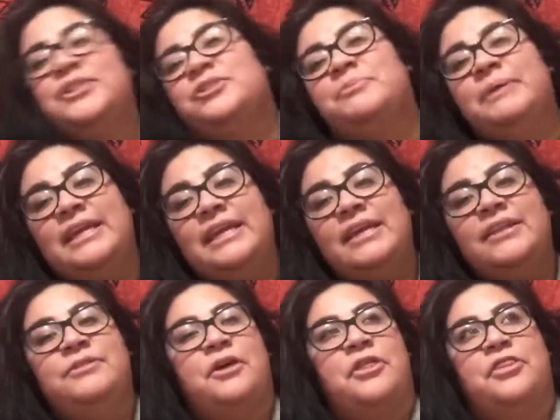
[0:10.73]
to be
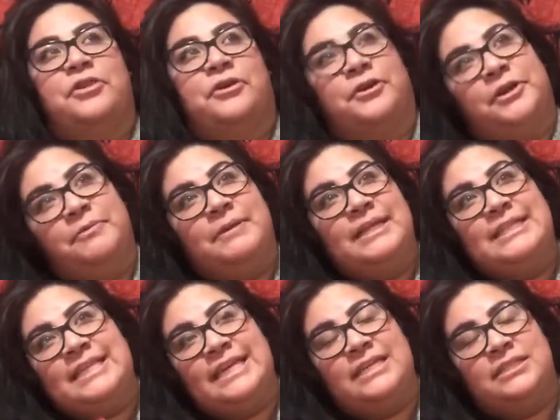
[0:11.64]
the 31
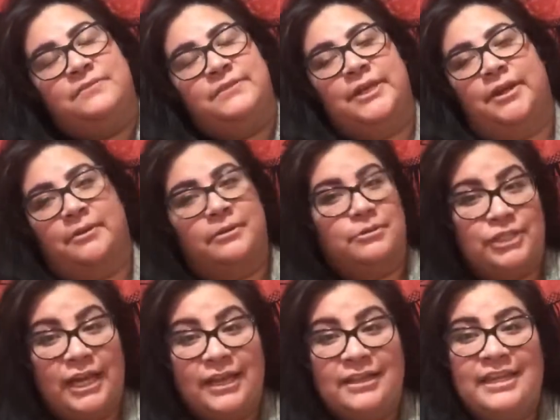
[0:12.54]
days of tarot
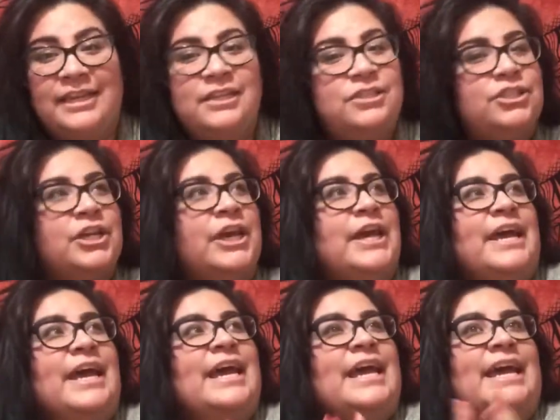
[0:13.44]
challenge
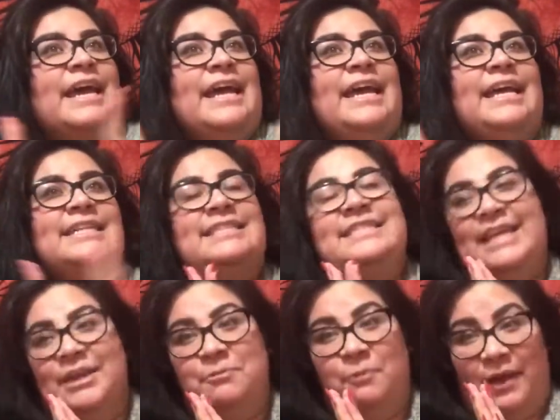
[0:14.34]
it's
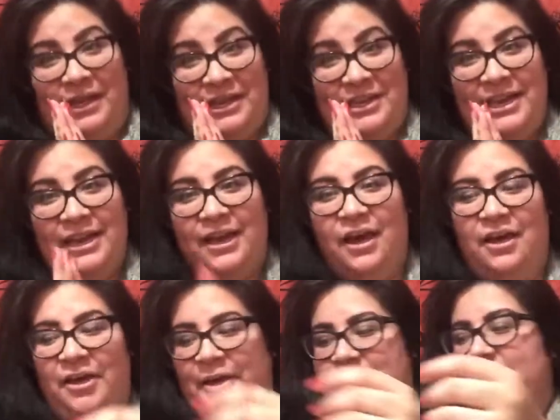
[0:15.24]
day one
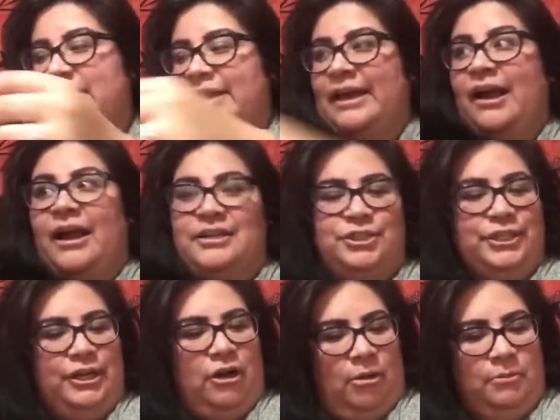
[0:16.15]
um, and i
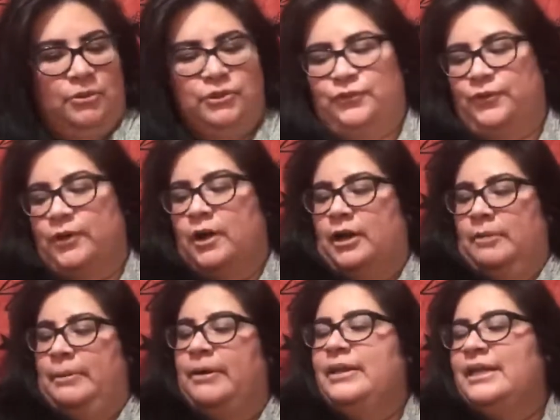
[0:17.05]
actually almost forgot
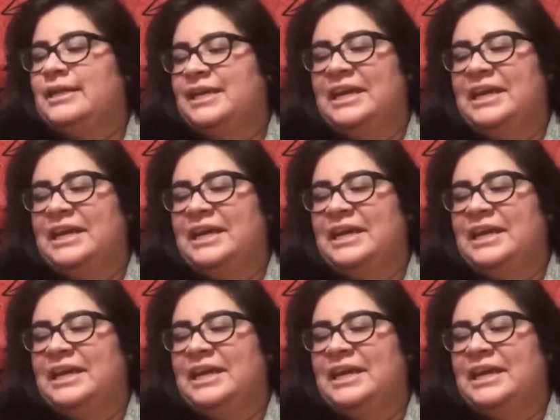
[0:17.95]
about it